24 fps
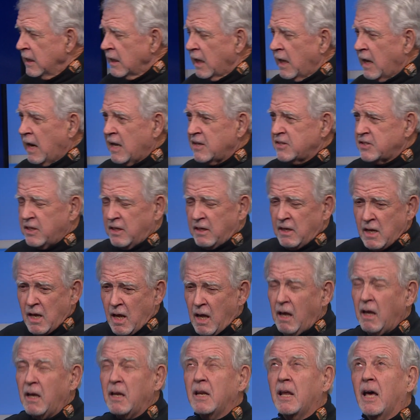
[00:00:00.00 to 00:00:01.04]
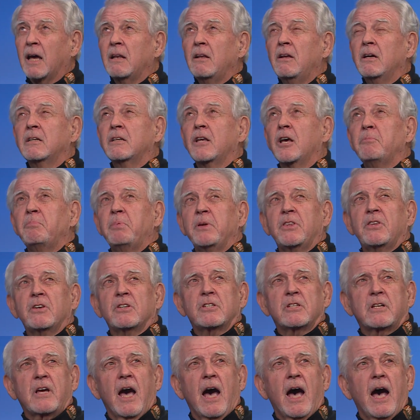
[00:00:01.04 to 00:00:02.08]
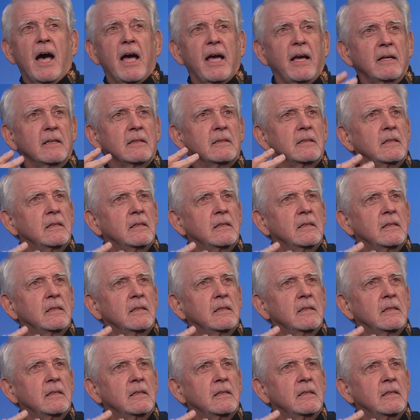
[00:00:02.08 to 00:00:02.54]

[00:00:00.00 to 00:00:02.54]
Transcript: And I said, and I looked up at the sky.